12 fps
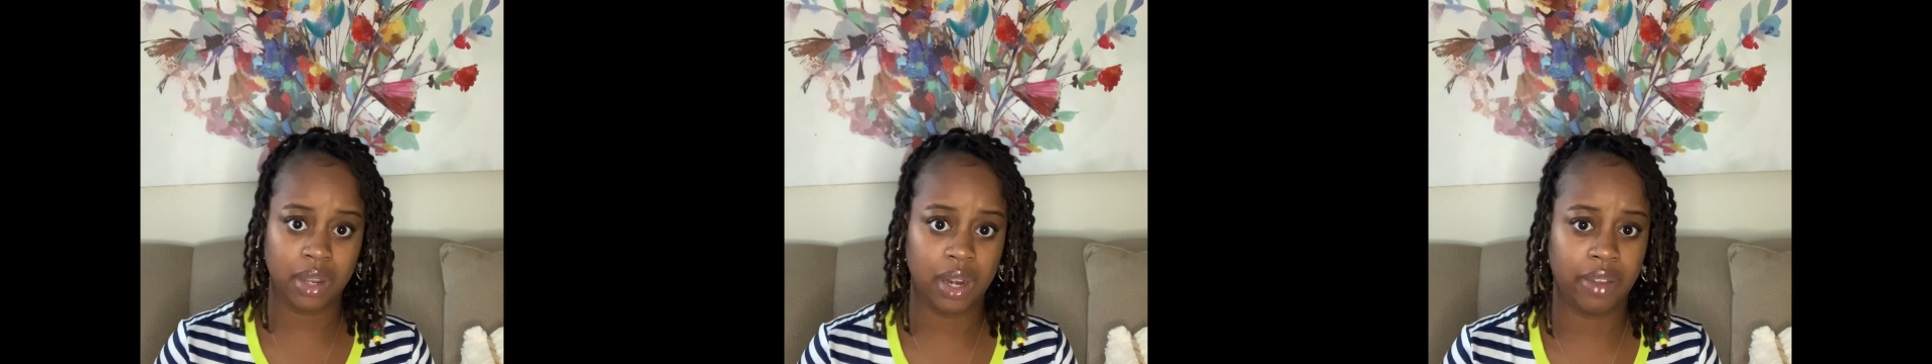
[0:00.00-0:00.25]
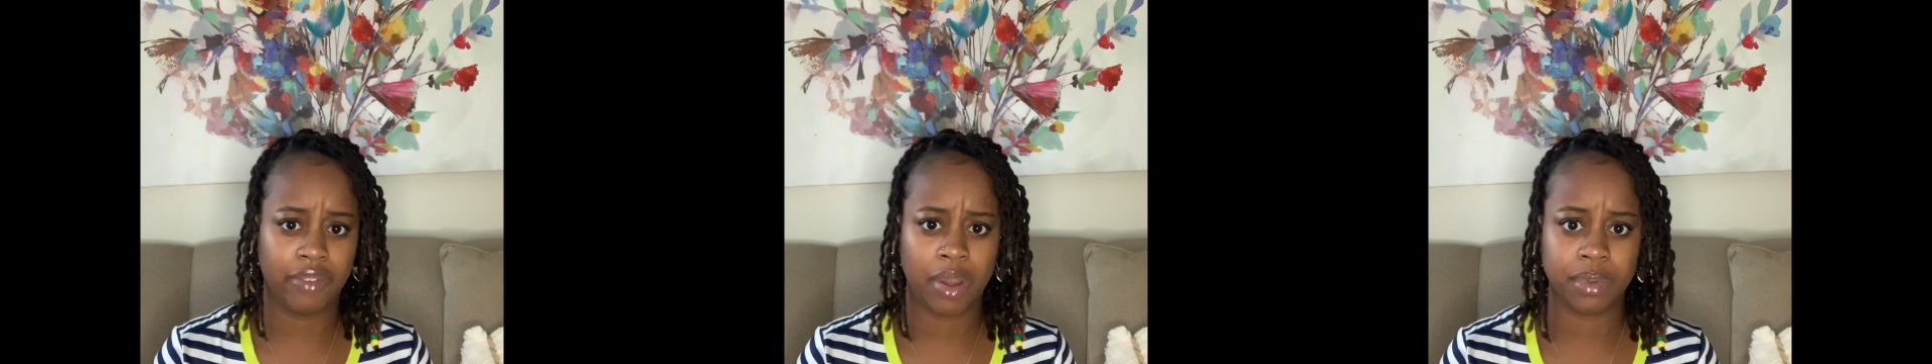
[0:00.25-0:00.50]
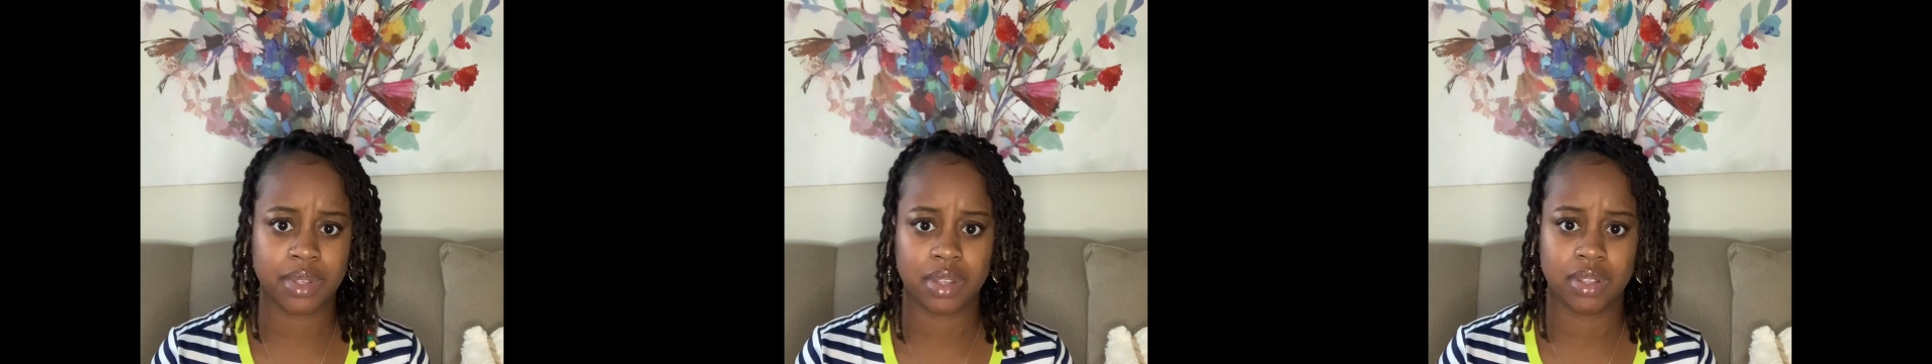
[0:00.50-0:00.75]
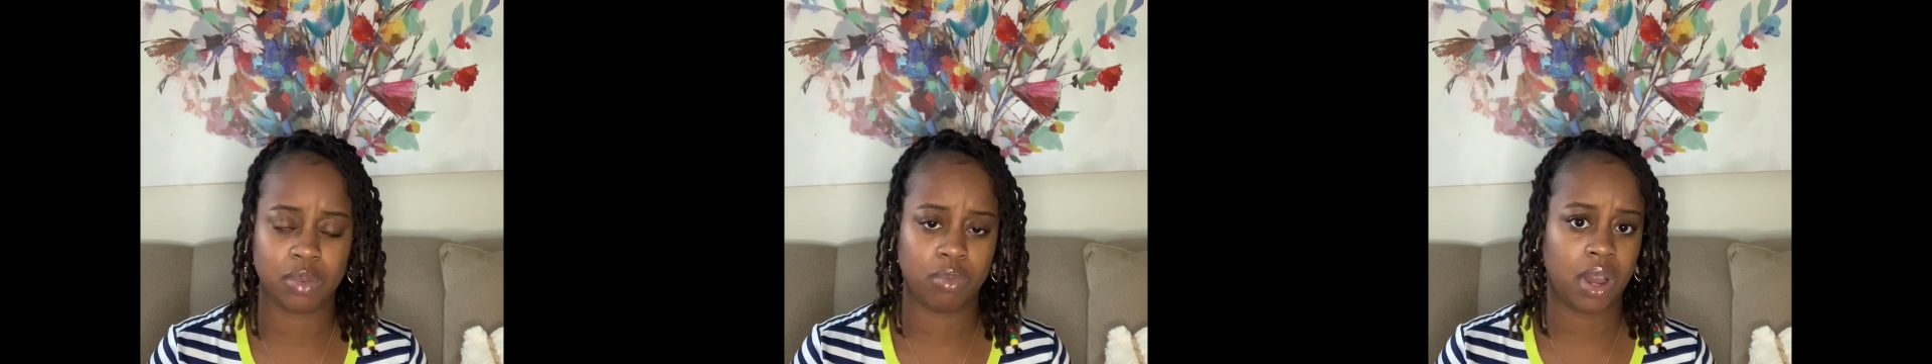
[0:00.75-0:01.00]
and if I was
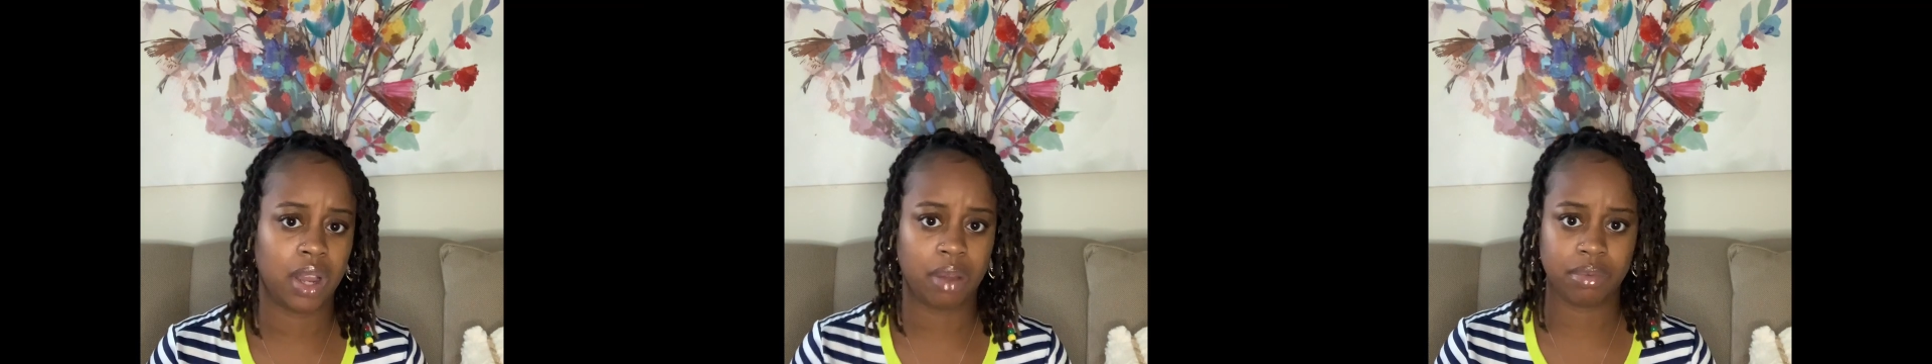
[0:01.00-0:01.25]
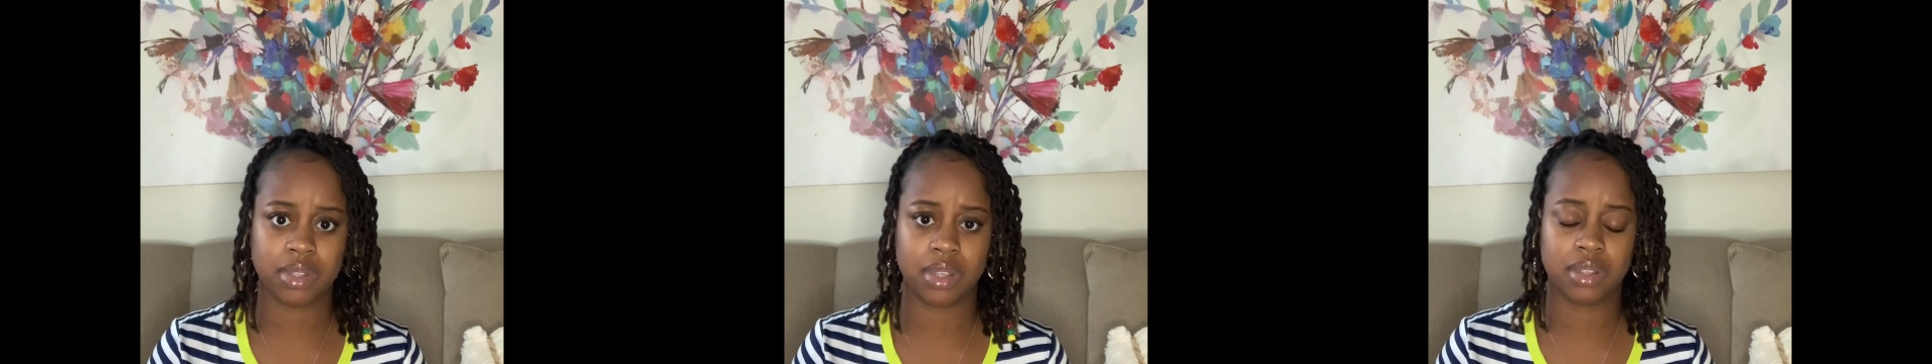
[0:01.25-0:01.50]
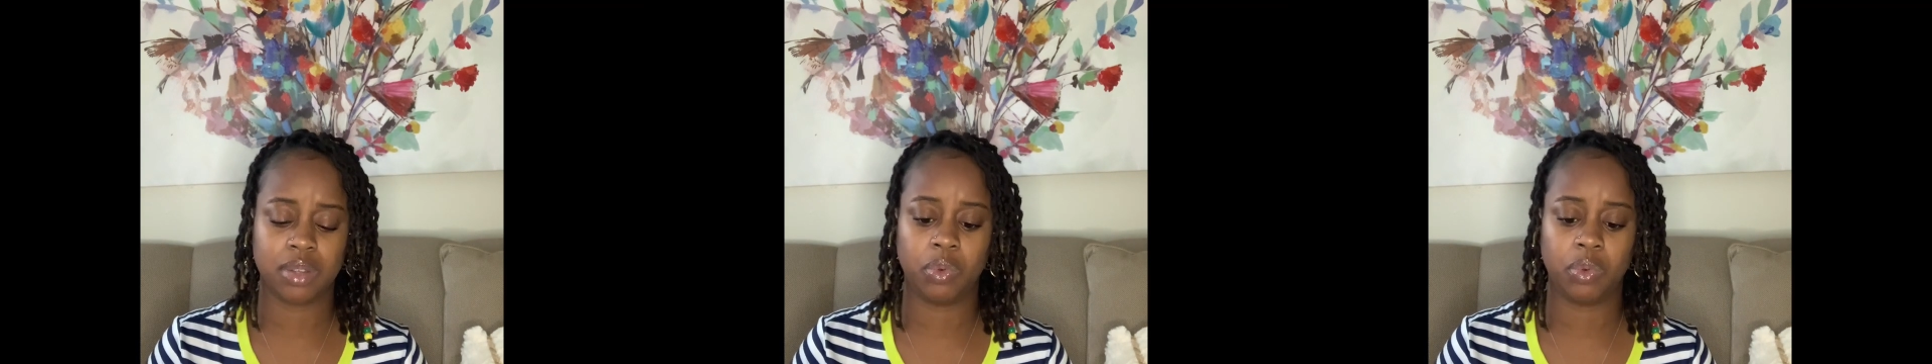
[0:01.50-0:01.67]
good to walk, I was good to